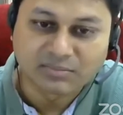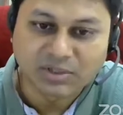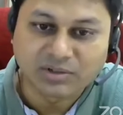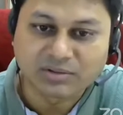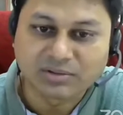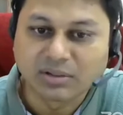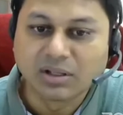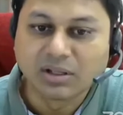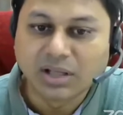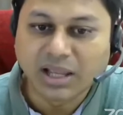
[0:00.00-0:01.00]
because
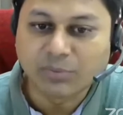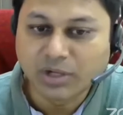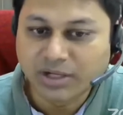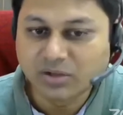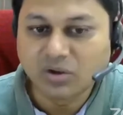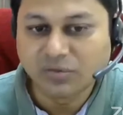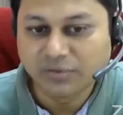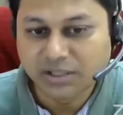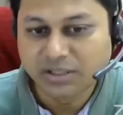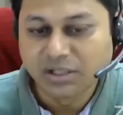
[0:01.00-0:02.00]
I have already
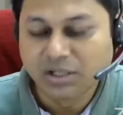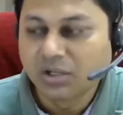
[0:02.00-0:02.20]
covered